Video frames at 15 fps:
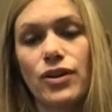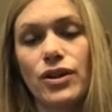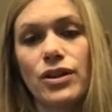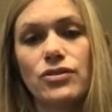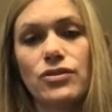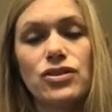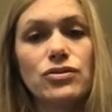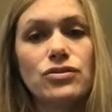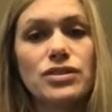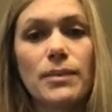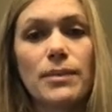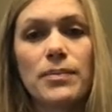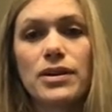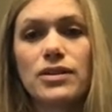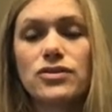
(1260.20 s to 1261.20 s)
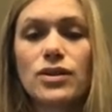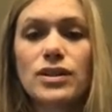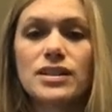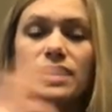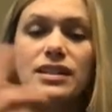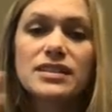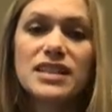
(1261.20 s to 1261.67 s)
you, 2 separate. So I
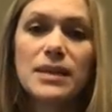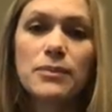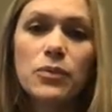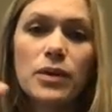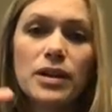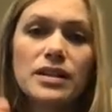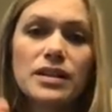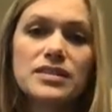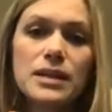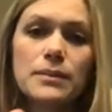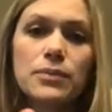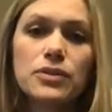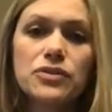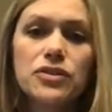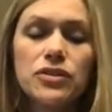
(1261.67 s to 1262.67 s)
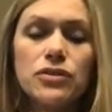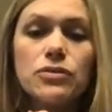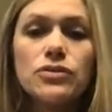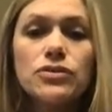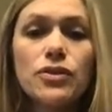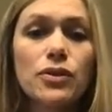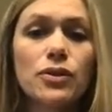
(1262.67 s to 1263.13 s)
did example 1 and example 2.
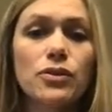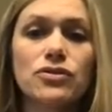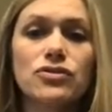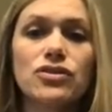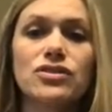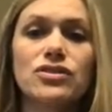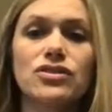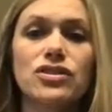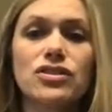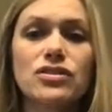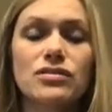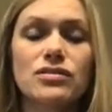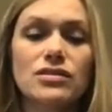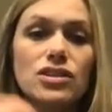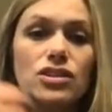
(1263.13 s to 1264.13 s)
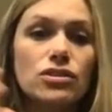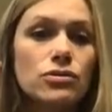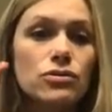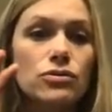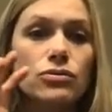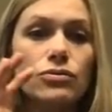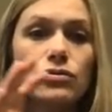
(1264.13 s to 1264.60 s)
So those are just
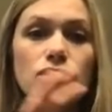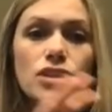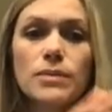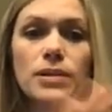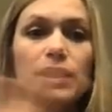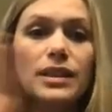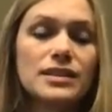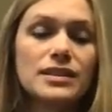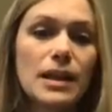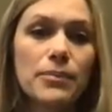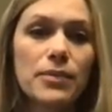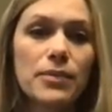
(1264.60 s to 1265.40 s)
2 completely separate